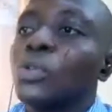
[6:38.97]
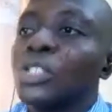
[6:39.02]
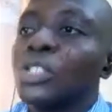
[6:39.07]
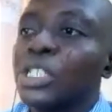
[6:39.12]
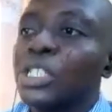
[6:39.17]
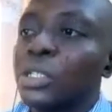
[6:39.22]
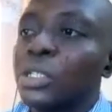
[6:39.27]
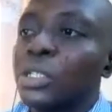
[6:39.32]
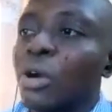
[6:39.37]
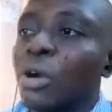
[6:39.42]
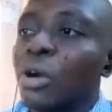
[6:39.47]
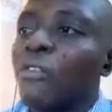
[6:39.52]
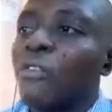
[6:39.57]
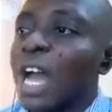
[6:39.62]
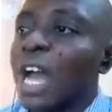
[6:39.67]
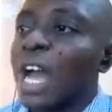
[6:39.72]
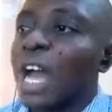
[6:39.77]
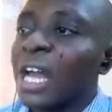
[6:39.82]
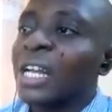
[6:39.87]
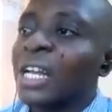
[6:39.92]
to
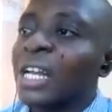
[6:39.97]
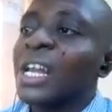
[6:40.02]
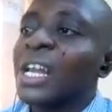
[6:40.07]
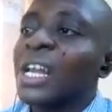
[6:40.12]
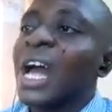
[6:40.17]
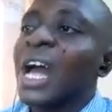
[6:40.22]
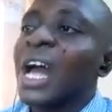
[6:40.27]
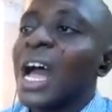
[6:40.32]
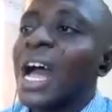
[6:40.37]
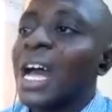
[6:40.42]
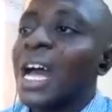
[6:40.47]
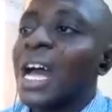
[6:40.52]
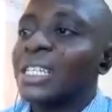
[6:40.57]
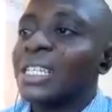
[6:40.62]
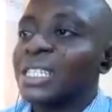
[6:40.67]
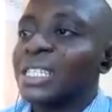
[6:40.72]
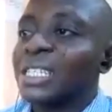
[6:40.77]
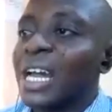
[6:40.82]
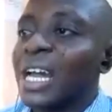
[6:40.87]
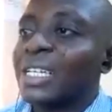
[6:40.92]
discover
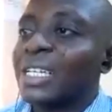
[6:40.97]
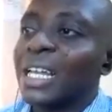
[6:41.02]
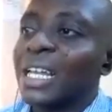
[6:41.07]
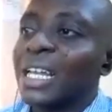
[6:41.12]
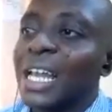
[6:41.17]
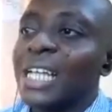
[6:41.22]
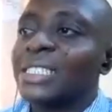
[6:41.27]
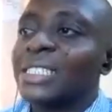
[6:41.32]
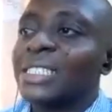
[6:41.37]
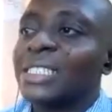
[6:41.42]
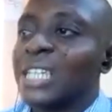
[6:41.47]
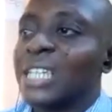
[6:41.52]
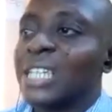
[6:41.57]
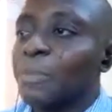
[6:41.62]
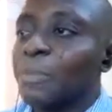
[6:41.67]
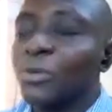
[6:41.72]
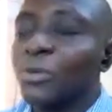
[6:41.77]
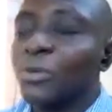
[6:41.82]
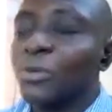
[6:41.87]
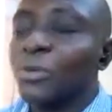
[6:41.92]
and analyze
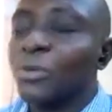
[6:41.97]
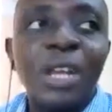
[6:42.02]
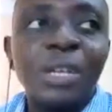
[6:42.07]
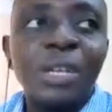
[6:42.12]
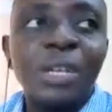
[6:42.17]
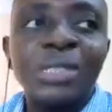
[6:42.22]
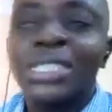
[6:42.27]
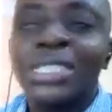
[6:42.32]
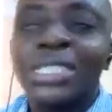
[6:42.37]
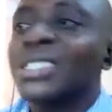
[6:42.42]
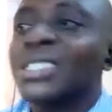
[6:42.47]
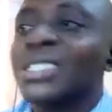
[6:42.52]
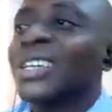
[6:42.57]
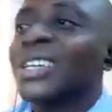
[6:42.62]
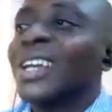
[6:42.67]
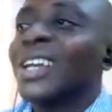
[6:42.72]
their problems